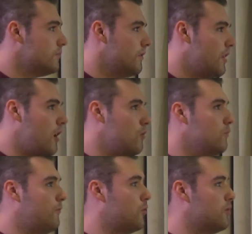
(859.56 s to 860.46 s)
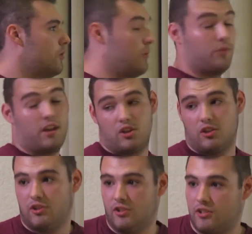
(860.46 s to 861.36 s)
Now for the
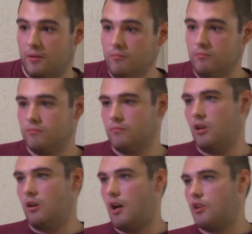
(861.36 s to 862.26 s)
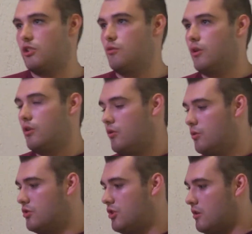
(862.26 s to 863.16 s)
reputation system. Actually, we are
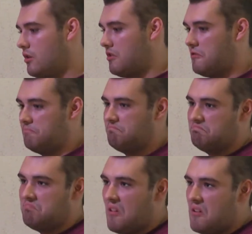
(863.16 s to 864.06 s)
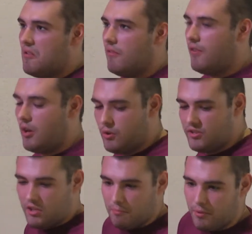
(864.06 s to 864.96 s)
using very
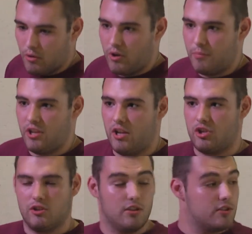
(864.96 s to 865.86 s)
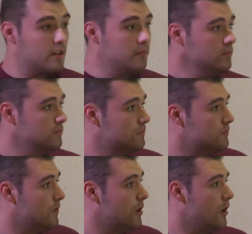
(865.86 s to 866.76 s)
simple reputation system.
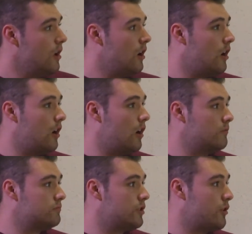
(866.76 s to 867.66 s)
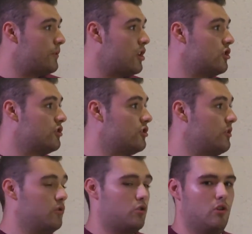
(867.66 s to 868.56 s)
The reputation
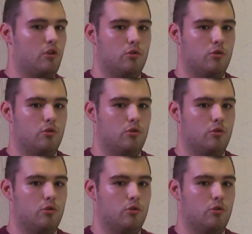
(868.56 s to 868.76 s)
system is only